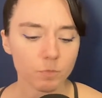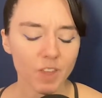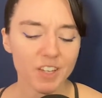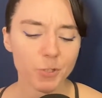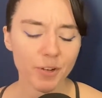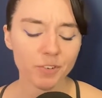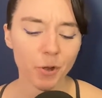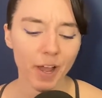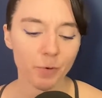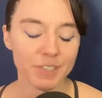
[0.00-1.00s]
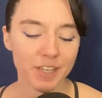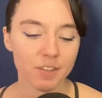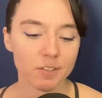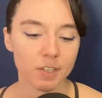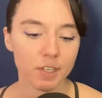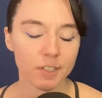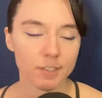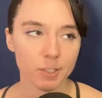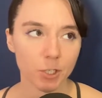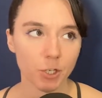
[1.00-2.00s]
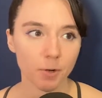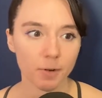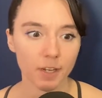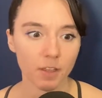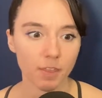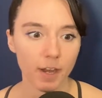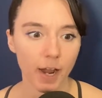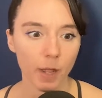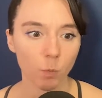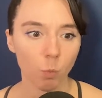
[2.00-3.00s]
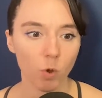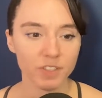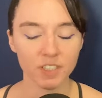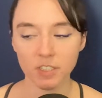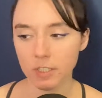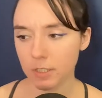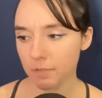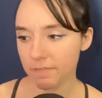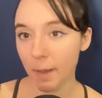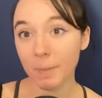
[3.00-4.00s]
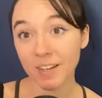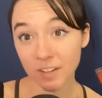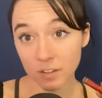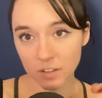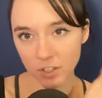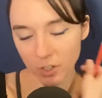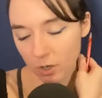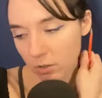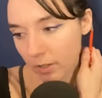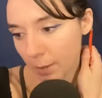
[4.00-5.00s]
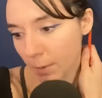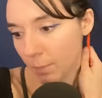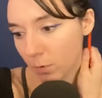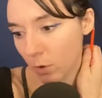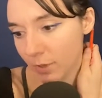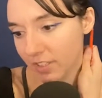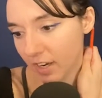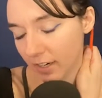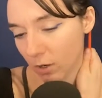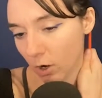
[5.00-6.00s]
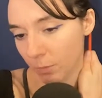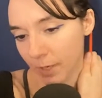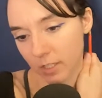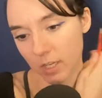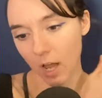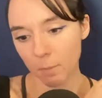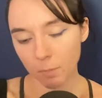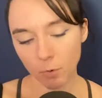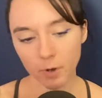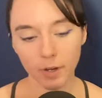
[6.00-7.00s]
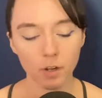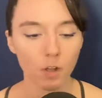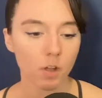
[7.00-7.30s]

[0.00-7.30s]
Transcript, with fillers: So I don't know, I always had this insecurity that I wasn't feminine, you know, like people always kind of called me a tomboy.